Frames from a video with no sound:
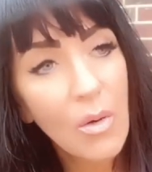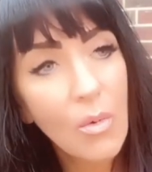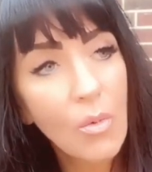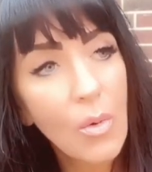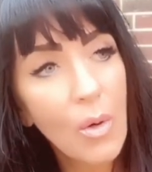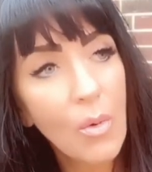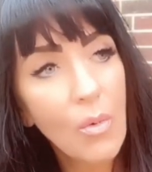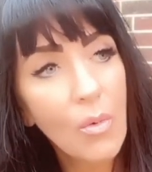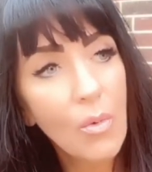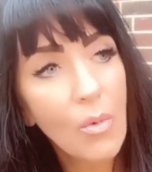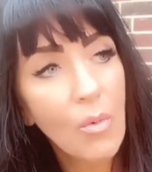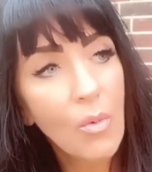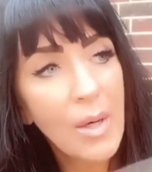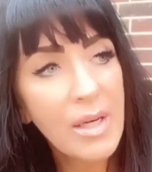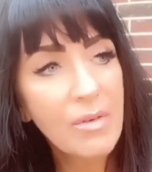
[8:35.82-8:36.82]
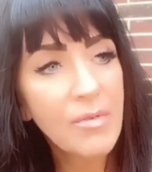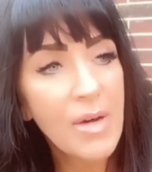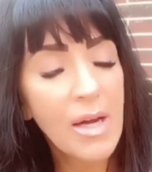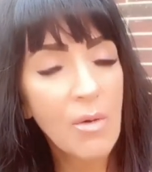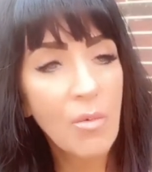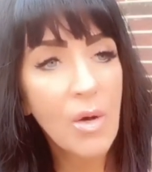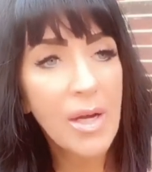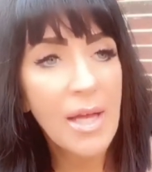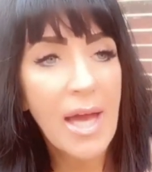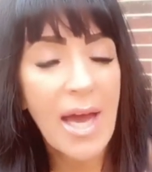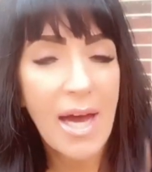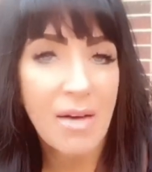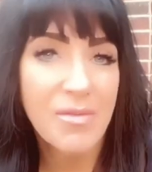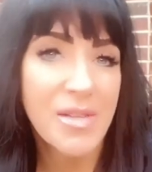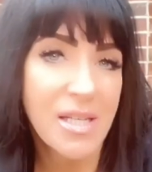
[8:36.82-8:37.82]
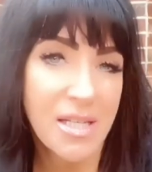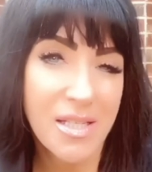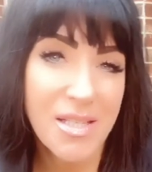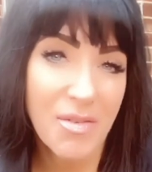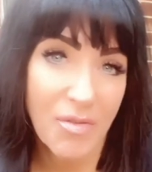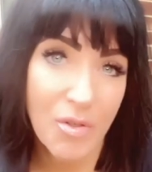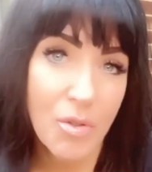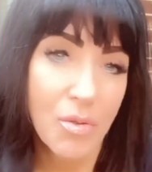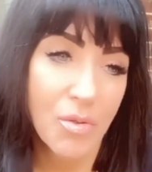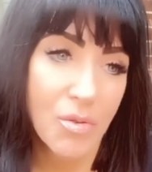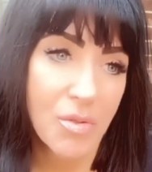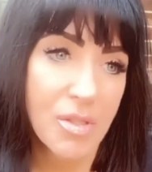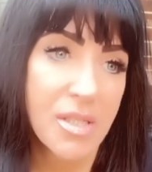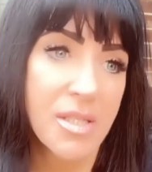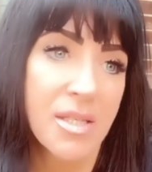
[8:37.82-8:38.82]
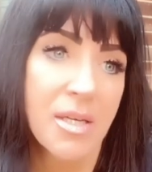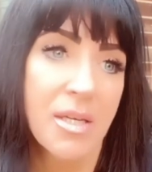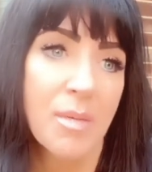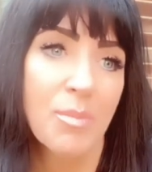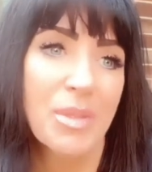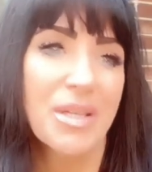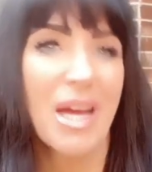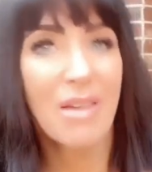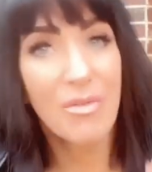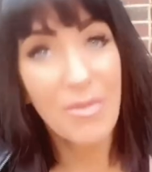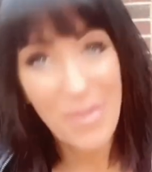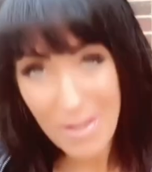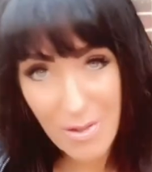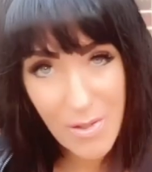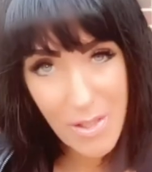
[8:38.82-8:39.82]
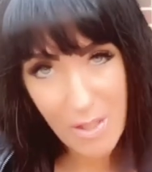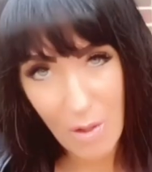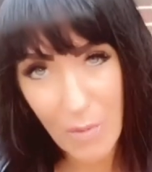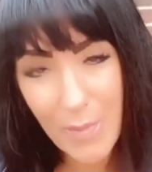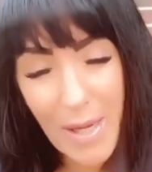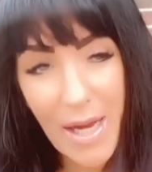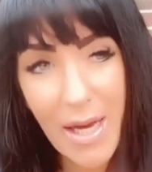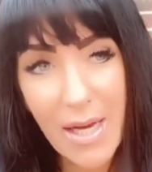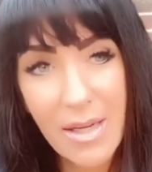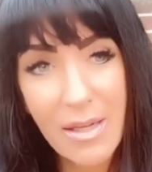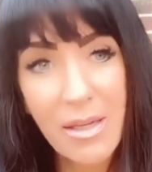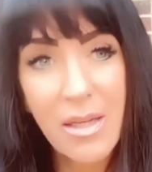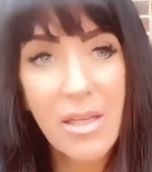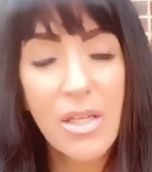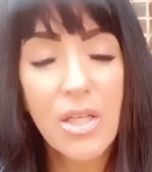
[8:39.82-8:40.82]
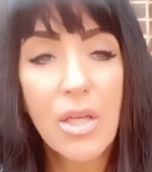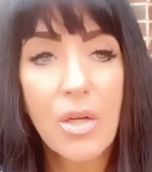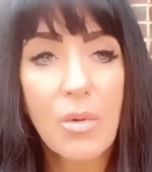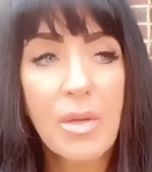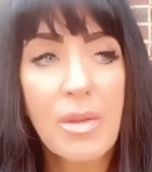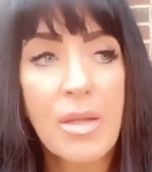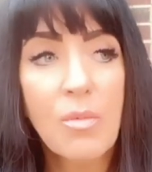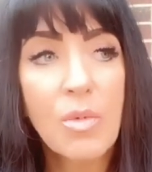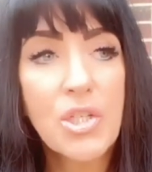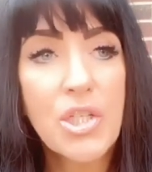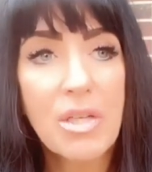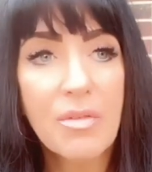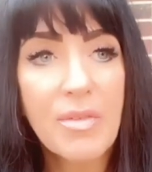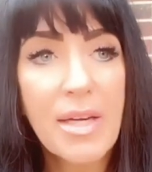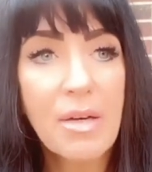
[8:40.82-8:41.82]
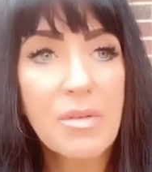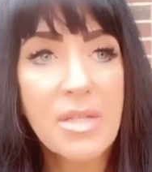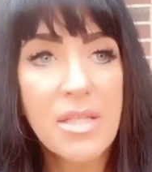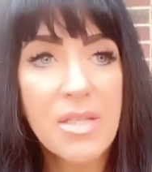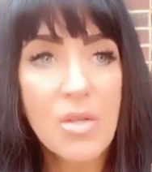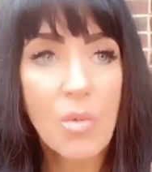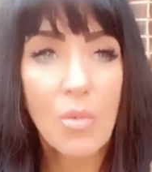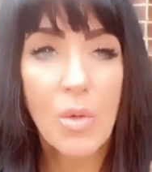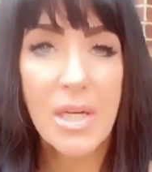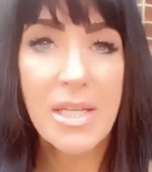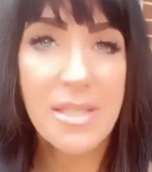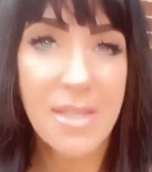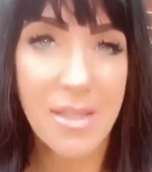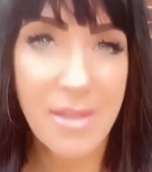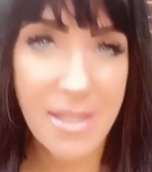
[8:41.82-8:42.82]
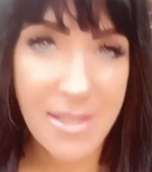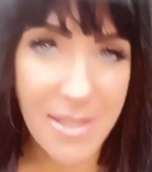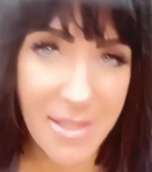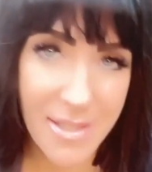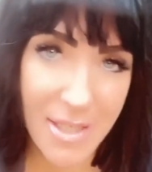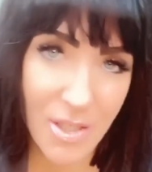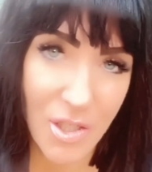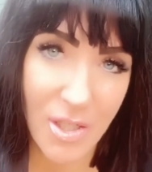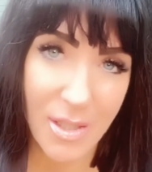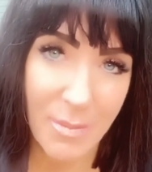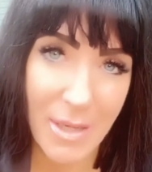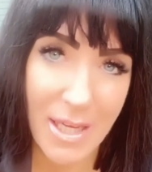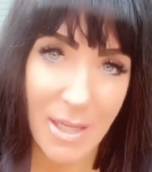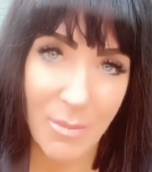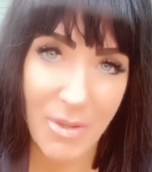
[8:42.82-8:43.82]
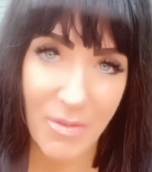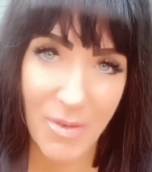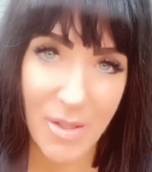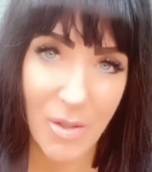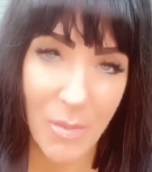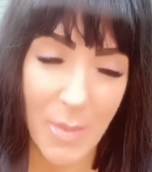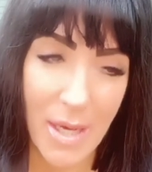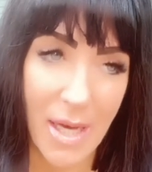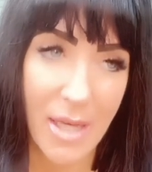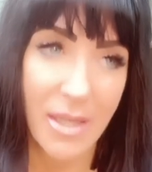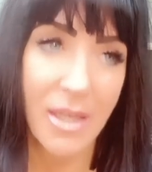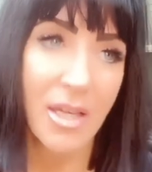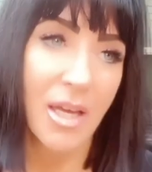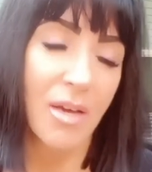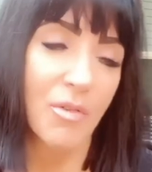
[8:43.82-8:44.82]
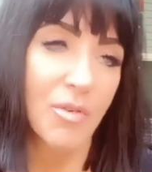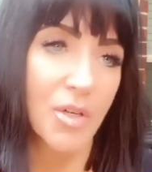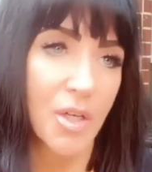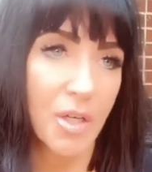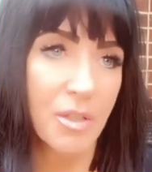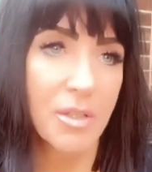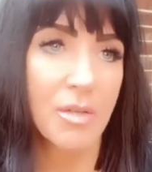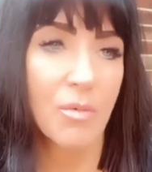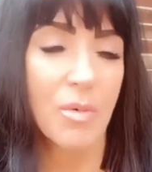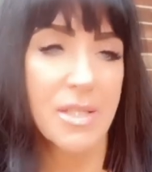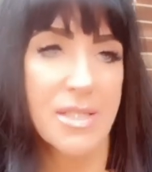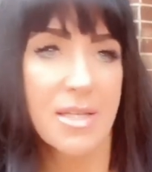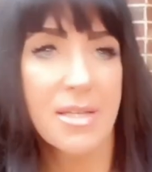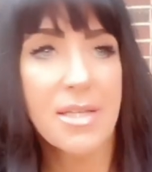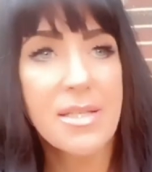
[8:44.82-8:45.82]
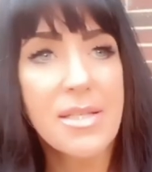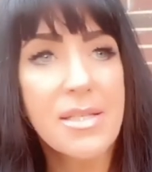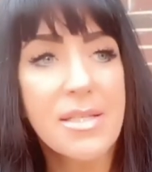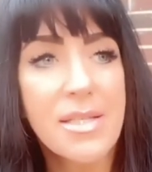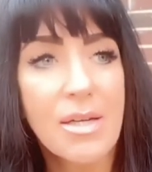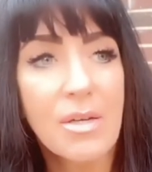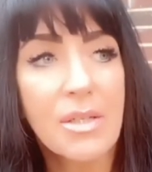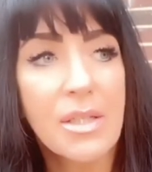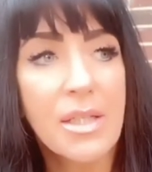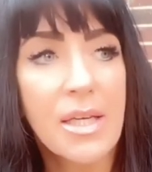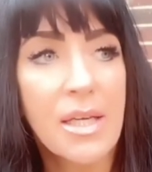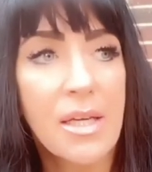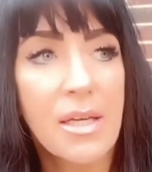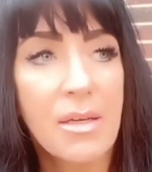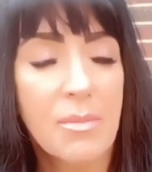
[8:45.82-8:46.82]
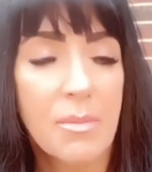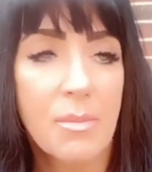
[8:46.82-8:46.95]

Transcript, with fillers: well, what if I want to have these foods but not feel so bad? You know, and then what she found is, what is it that's essentially making me feel bad? For her, it wasn't necessarily